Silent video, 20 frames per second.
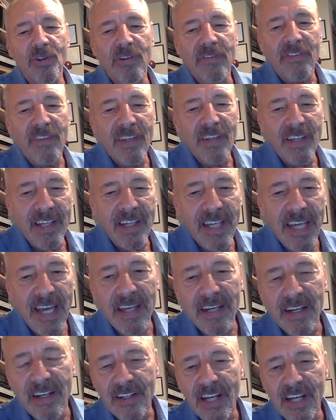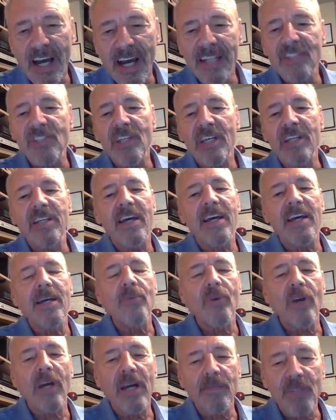of the Akedah. God said to
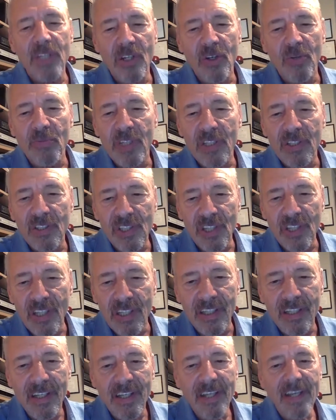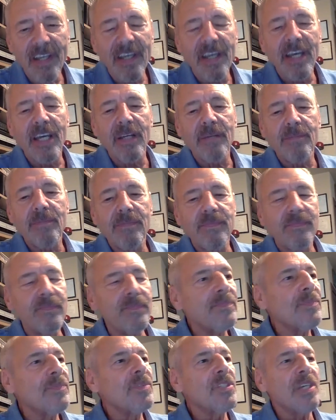Abraham, kill me a son. Abe
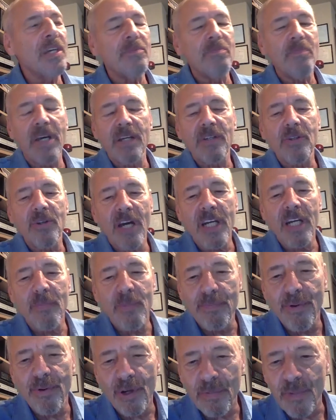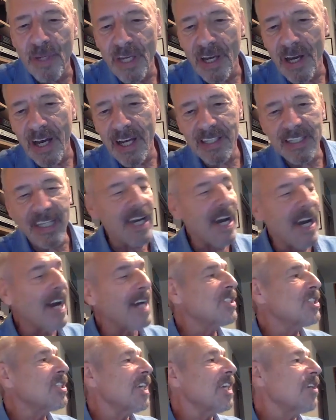said, man, you got to be putting me on.
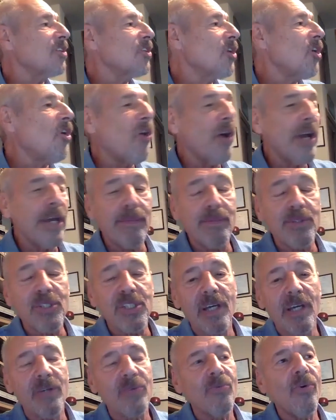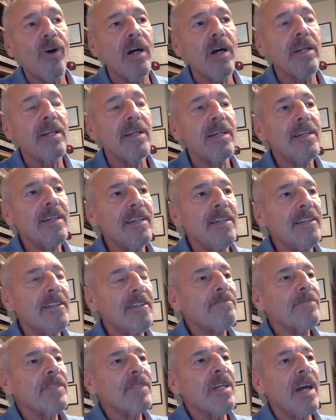God said, no. Abe said, what?
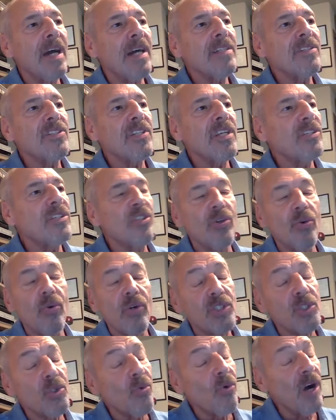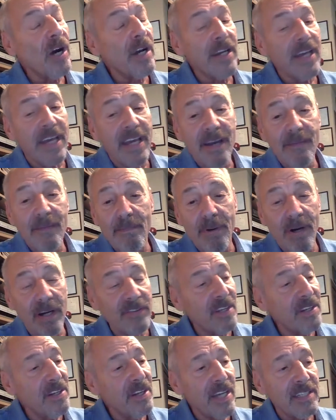God said, do what you want, Abe, but
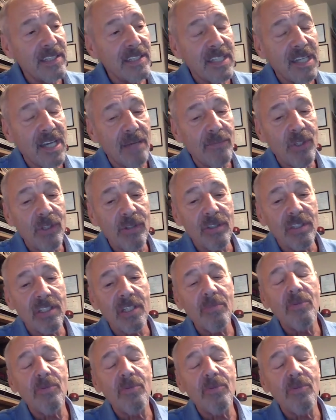the next time you see me,